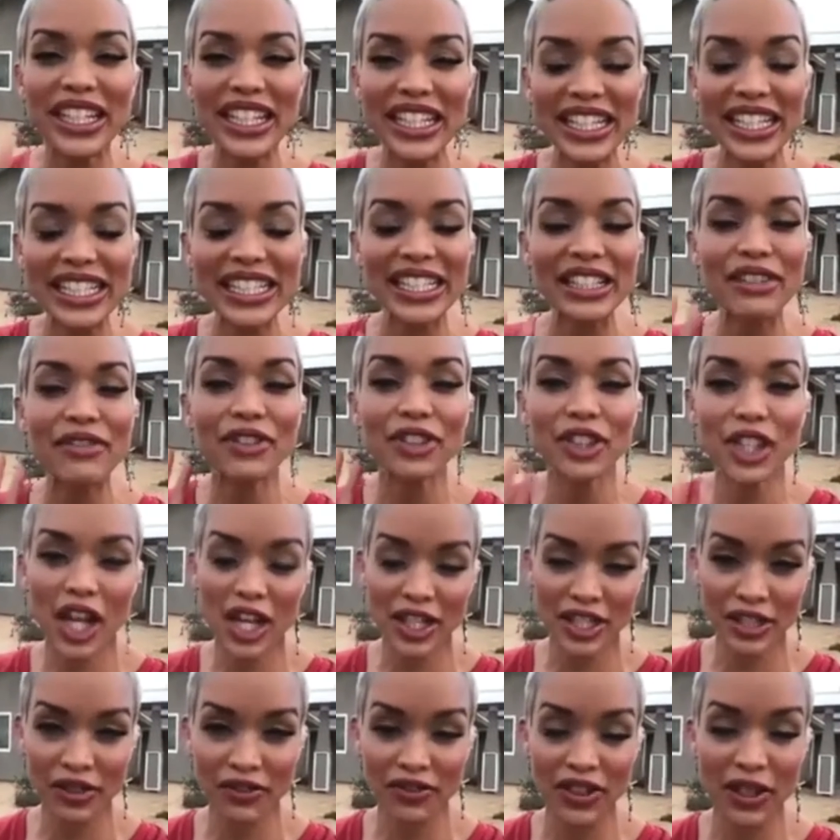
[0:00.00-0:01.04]
easy
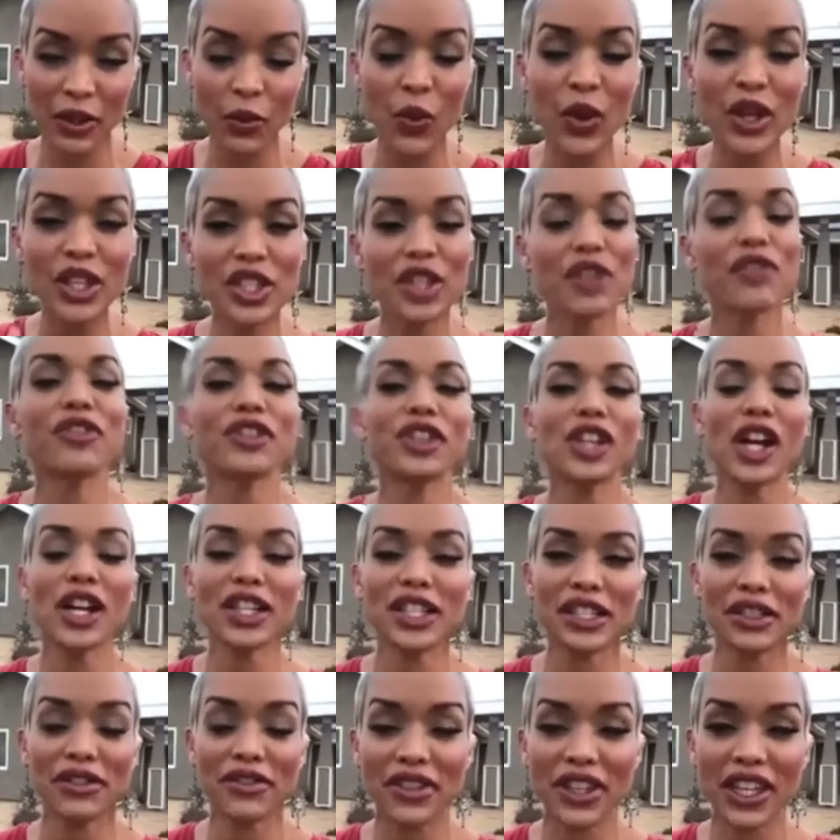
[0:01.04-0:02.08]
philosophy. What's our
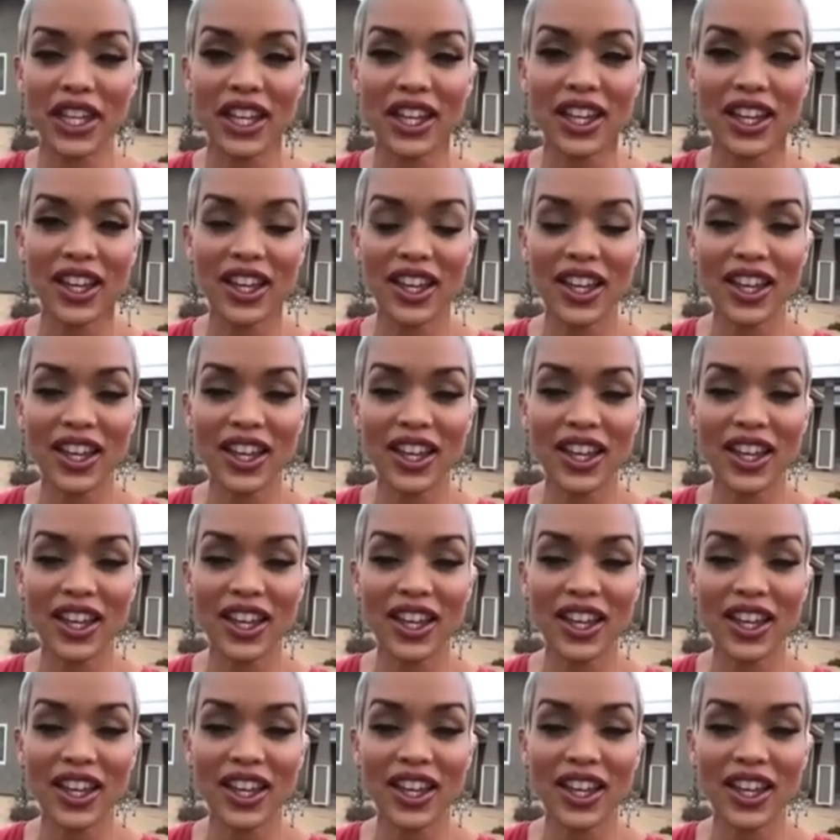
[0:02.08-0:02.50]
philosophy?